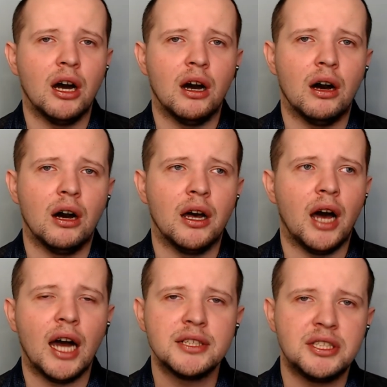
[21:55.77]

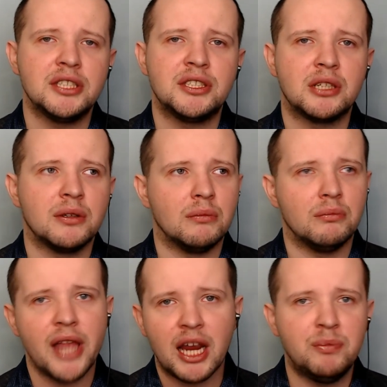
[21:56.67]
autistic
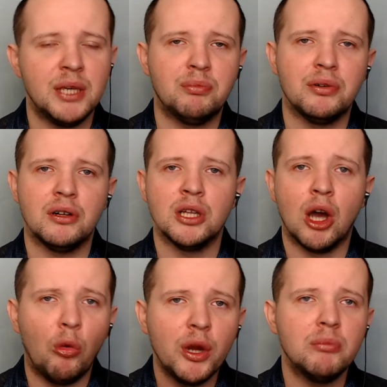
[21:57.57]
black people,
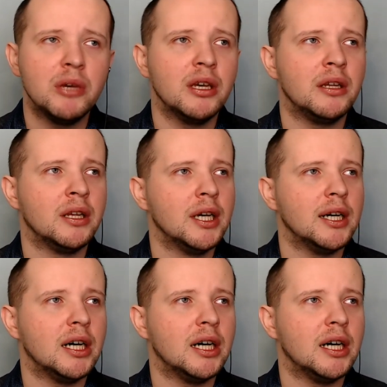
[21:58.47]
women.